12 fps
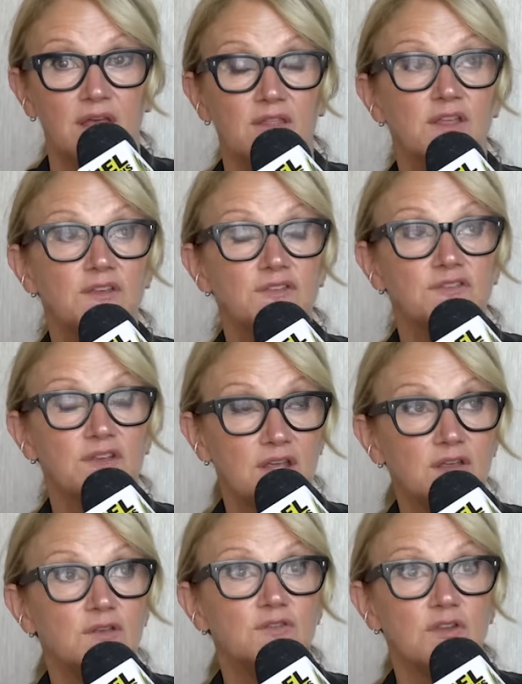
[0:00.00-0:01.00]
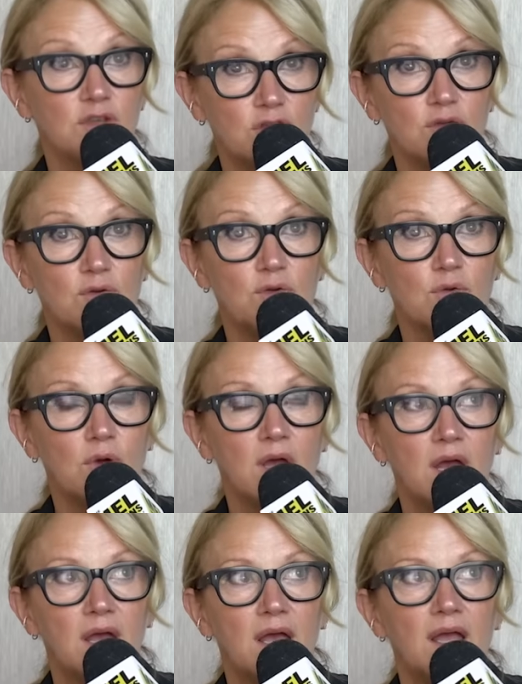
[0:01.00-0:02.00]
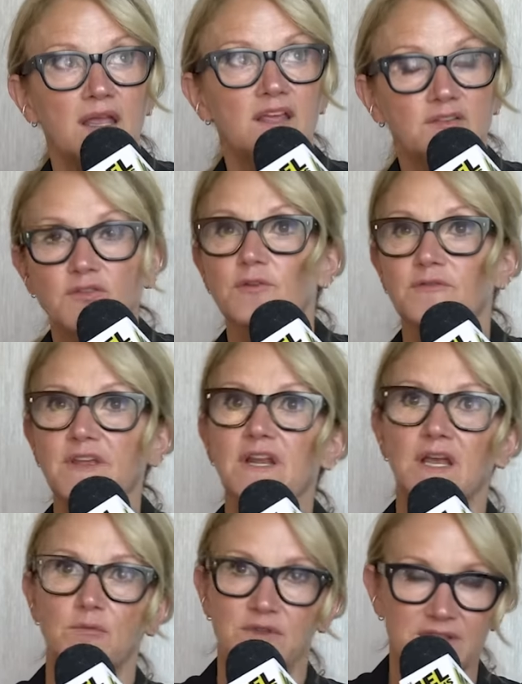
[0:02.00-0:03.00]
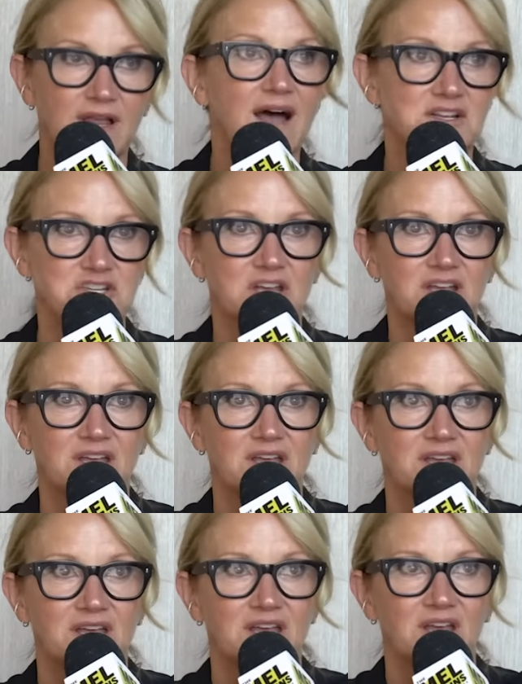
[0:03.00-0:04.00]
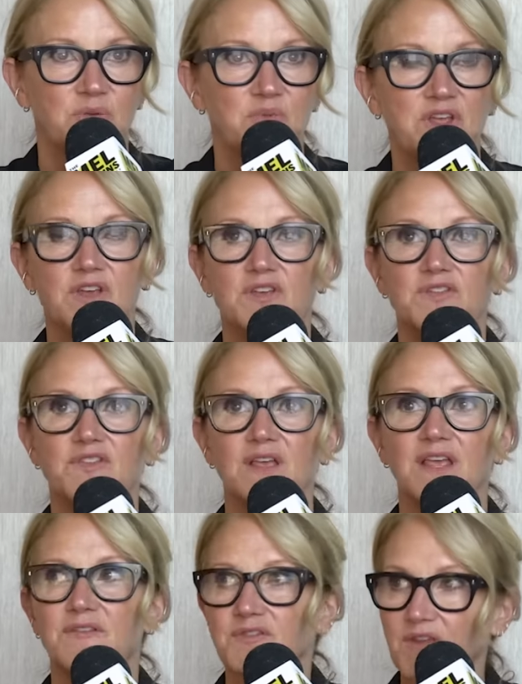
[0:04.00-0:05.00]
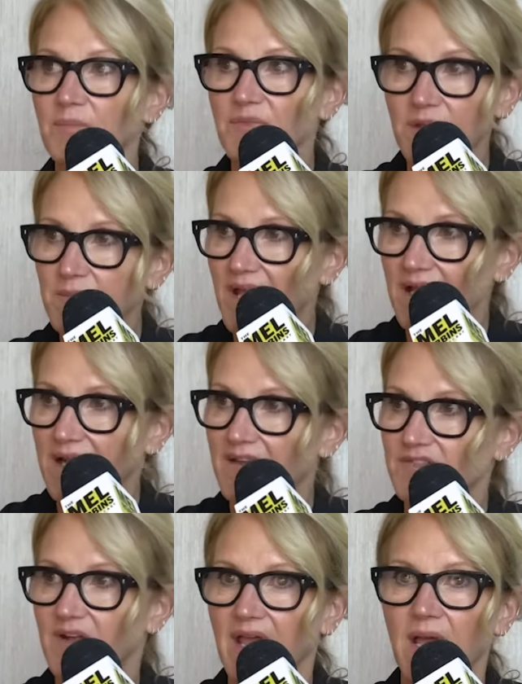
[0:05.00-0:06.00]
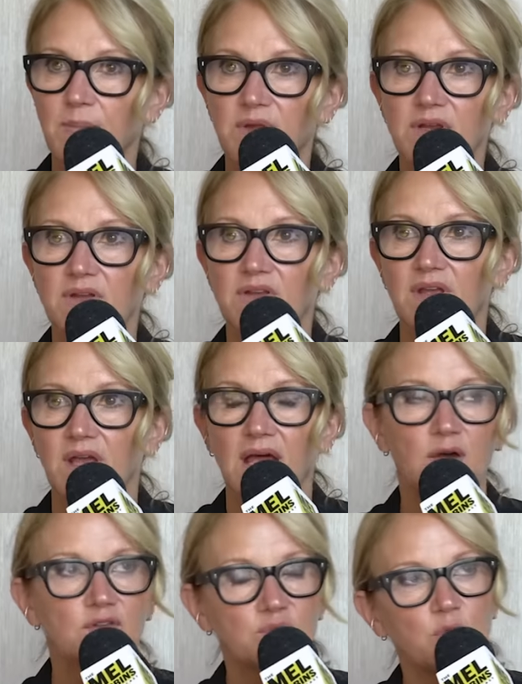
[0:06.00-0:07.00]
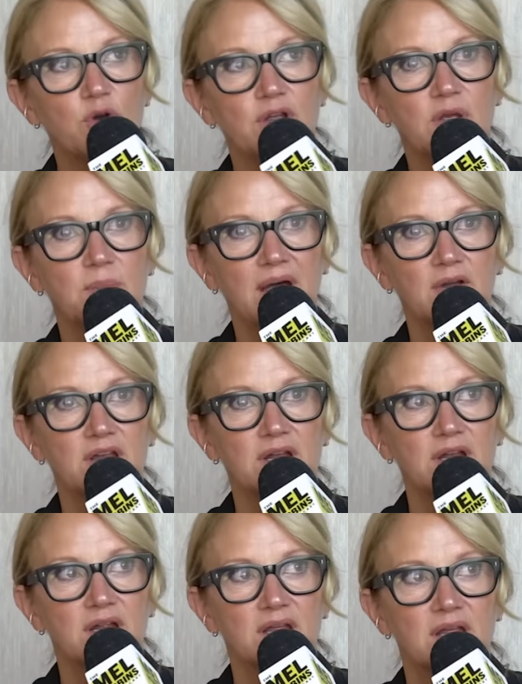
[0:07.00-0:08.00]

This is you intervening with logic, because if something bad hasn't happened, how does worrying about it